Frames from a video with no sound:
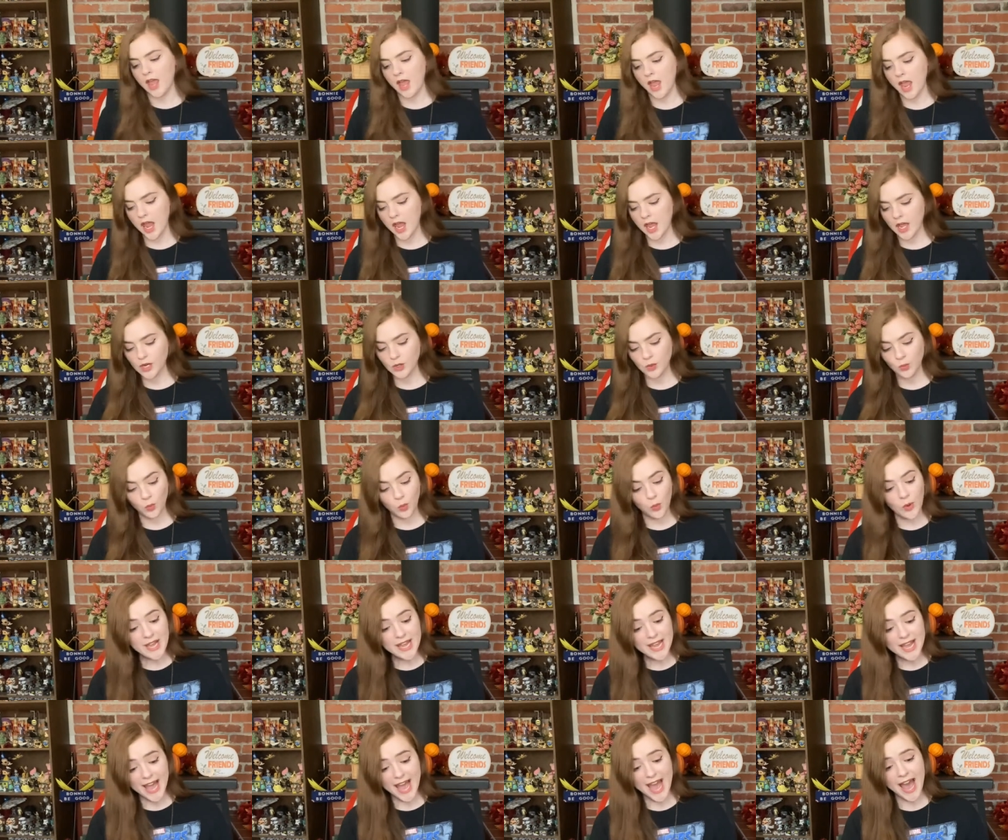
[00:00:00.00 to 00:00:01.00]
And
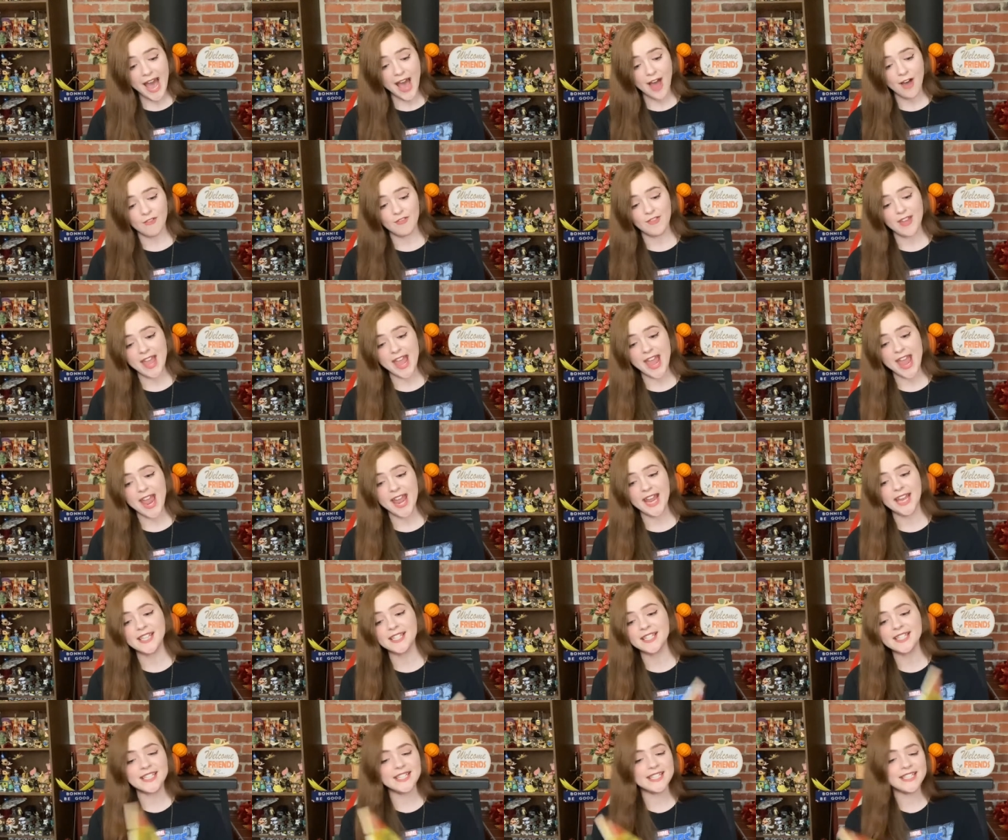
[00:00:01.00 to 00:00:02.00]
we have a
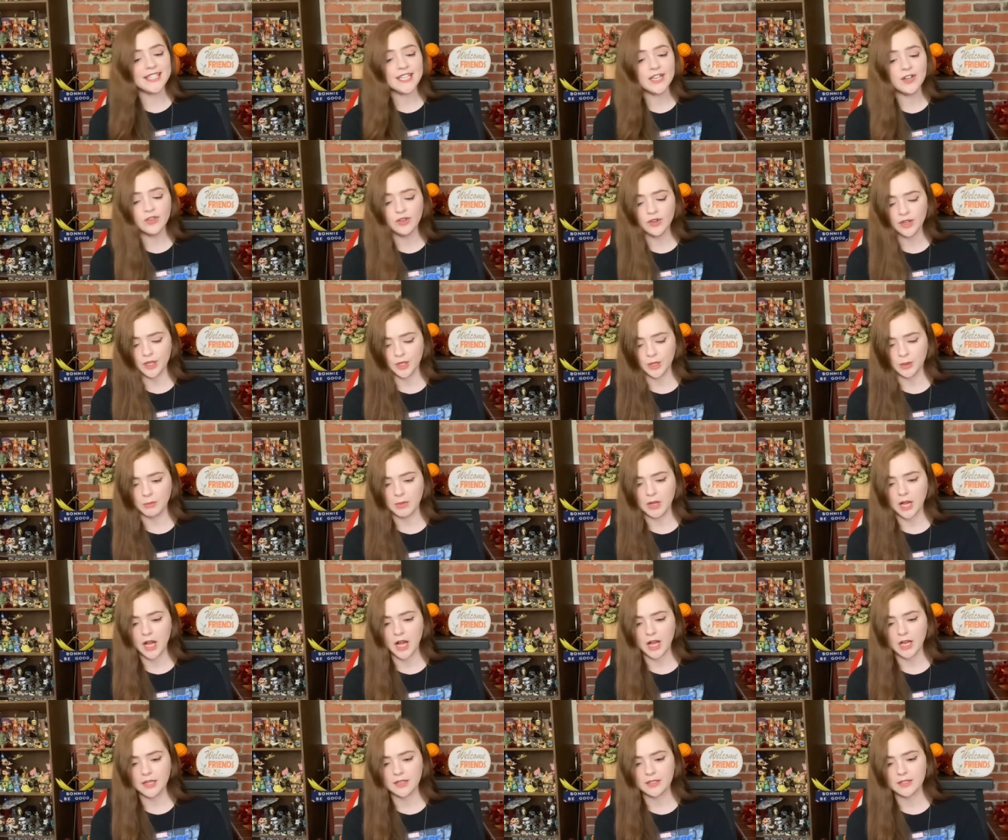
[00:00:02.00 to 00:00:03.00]
cereal
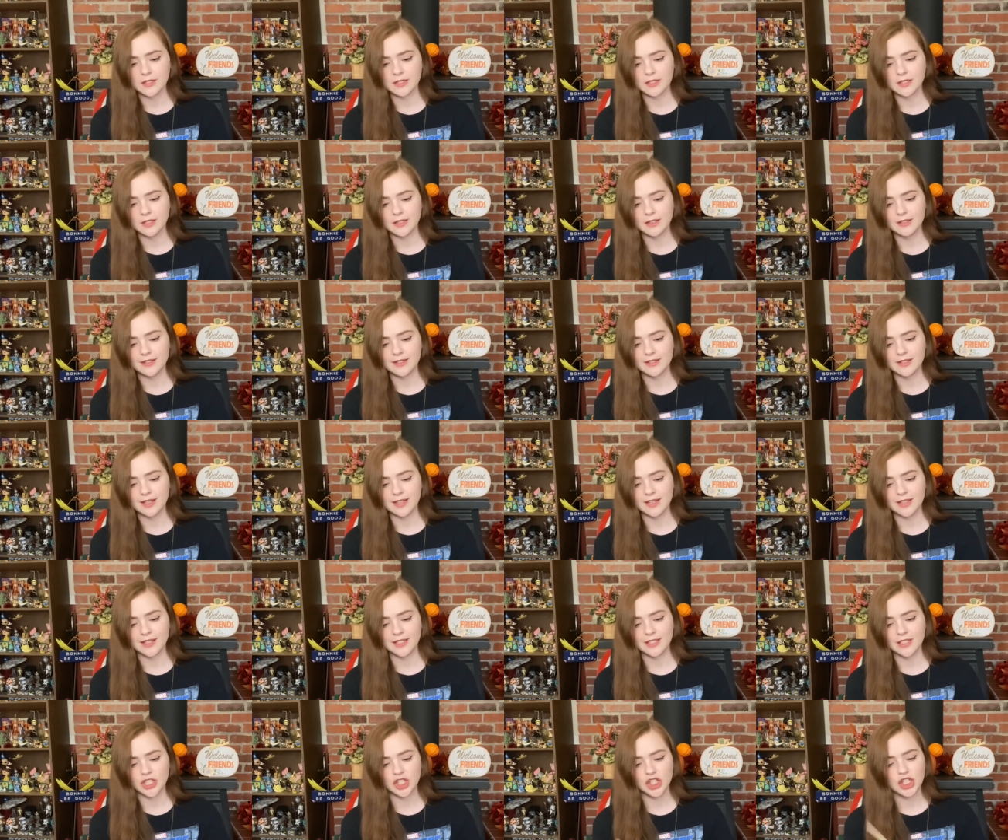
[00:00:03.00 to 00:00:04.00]
box. It
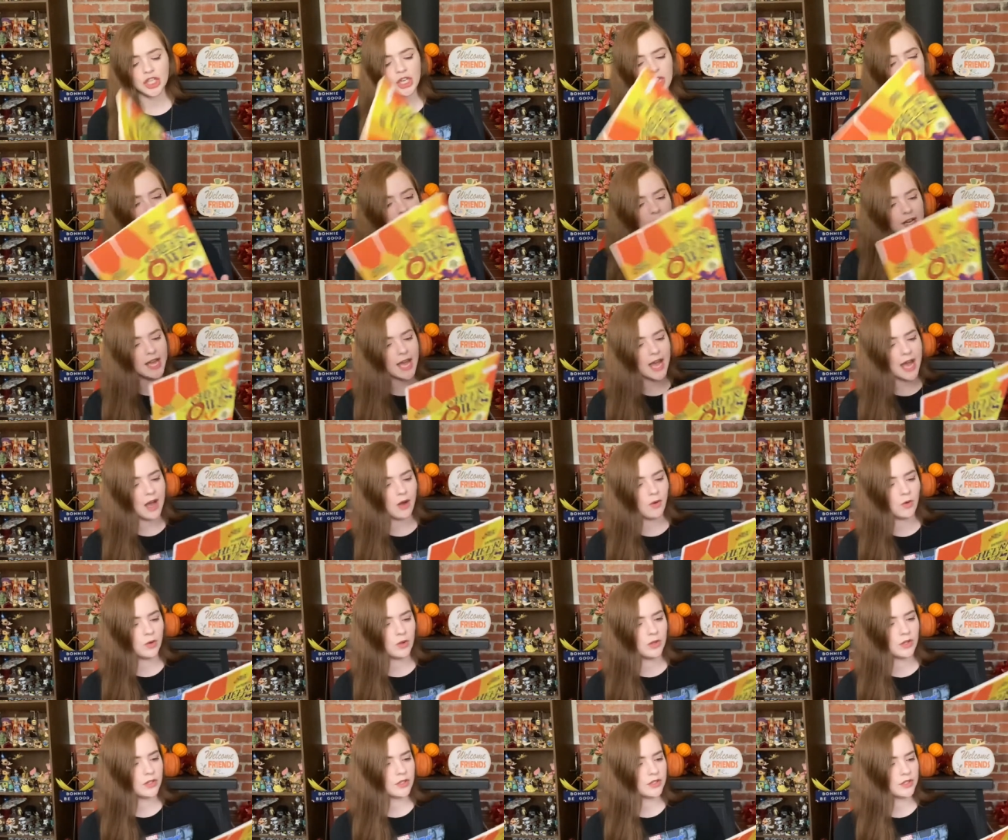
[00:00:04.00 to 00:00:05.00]
says, Cheery
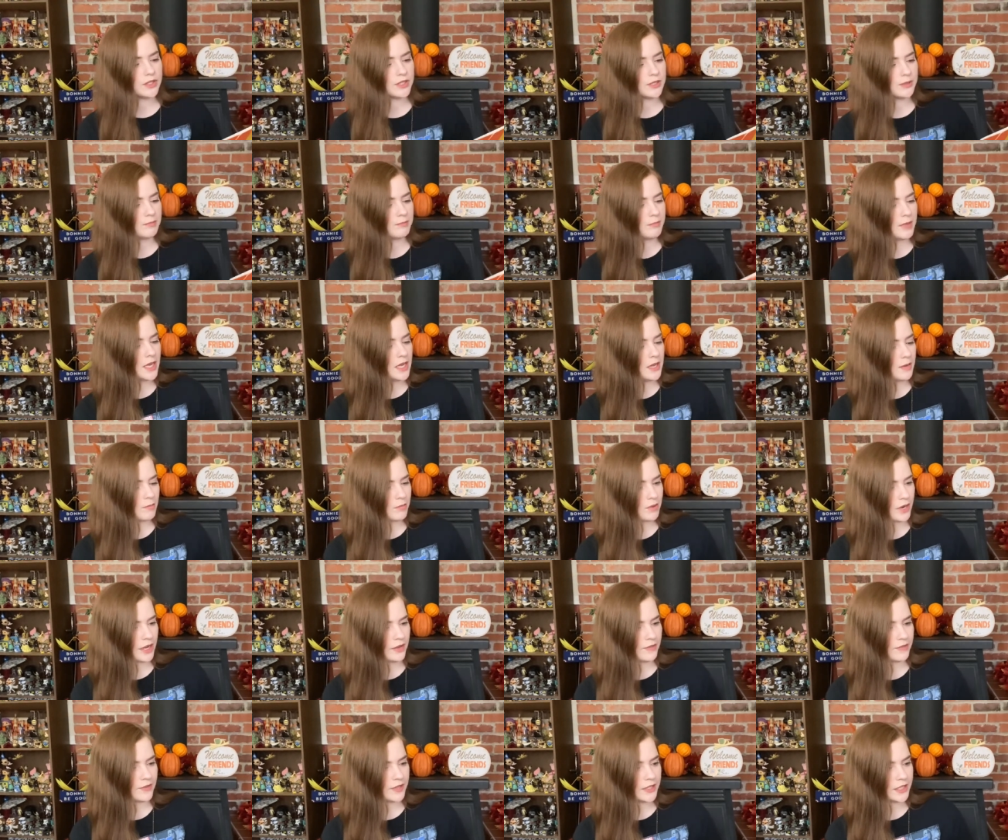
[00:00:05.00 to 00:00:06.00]
Owls, make
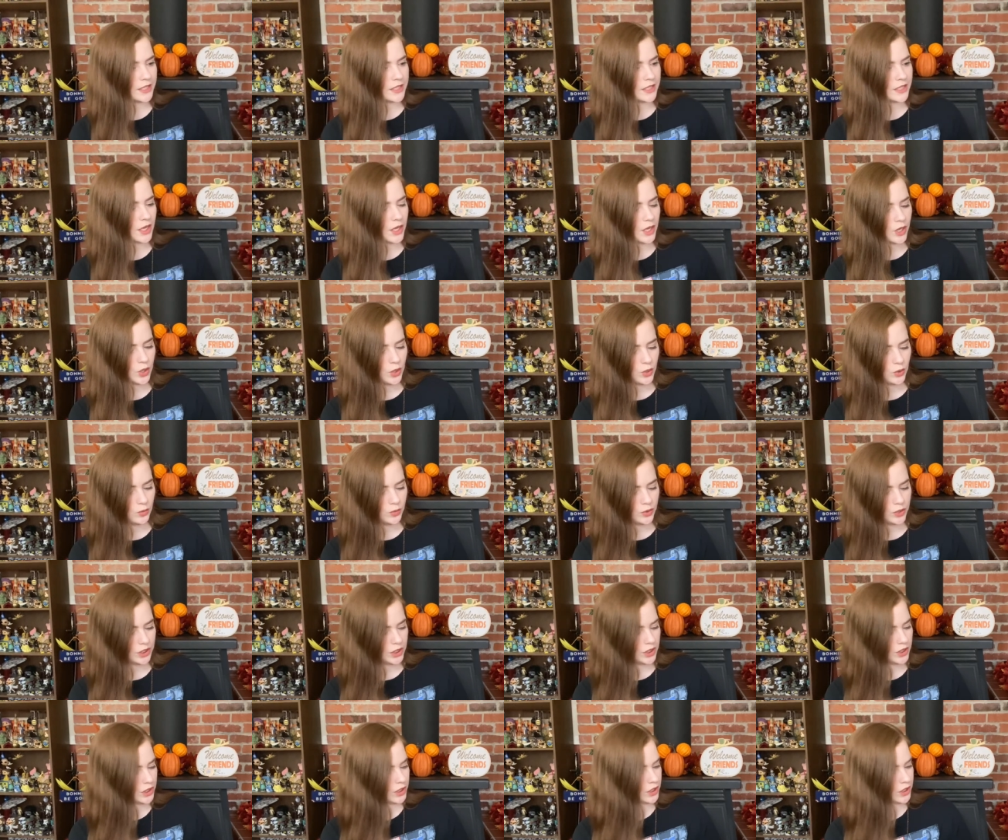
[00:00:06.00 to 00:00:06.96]
breakfast a hoot.